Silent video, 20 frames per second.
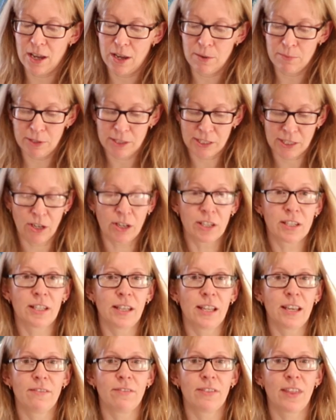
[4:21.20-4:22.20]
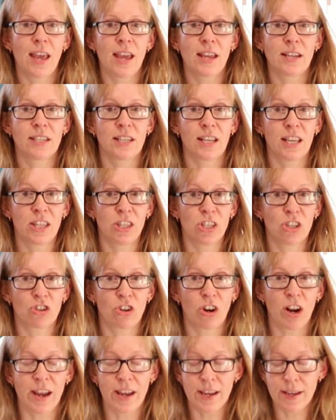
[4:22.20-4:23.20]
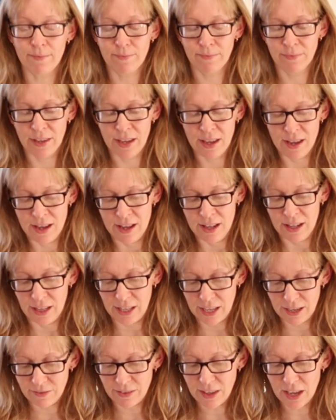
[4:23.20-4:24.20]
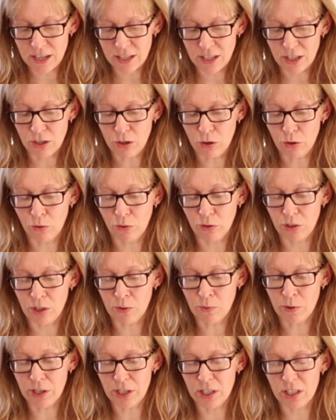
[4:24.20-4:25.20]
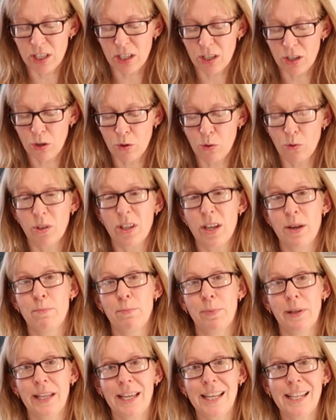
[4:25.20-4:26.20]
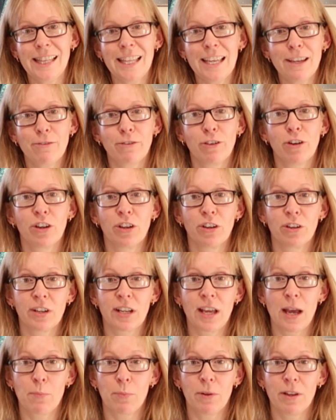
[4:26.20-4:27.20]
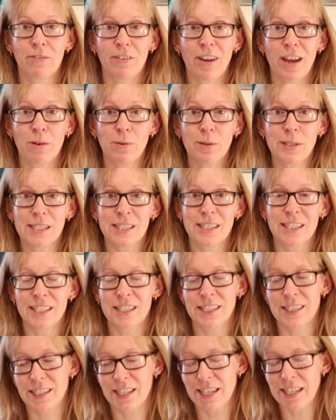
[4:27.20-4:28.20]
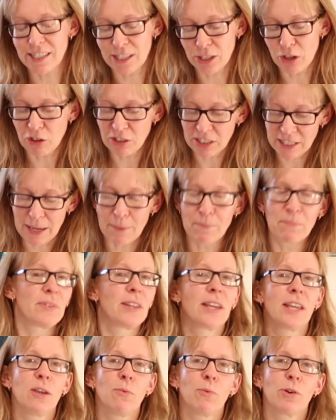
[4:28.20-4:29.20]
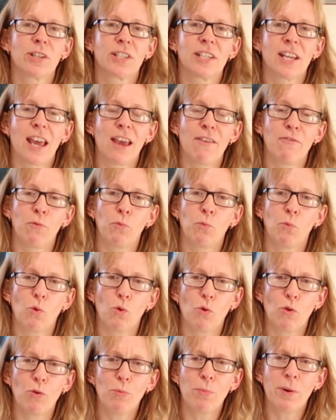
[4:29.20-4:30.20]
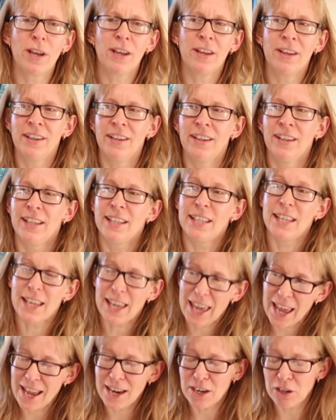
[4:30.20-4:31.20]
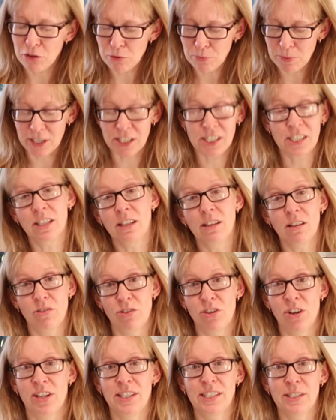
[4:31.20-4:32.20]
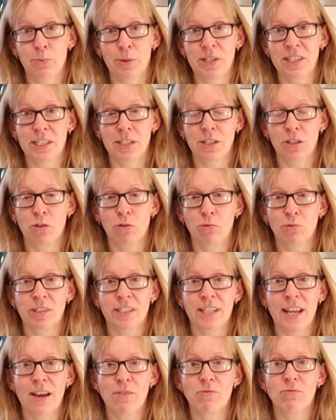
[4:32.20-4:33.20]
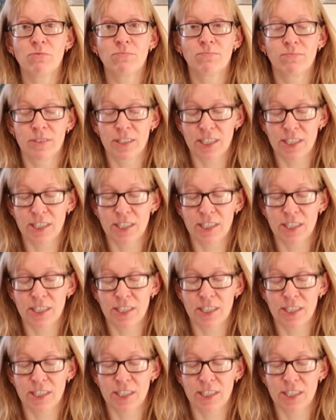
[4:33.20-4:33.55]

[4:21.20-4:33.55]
I'm just going to leave that in the tray, leave that to cool. You want it to cool completely for a good couple of hours. This is not something you want to have warm. You can do, but it's a lot nicer once it cools down.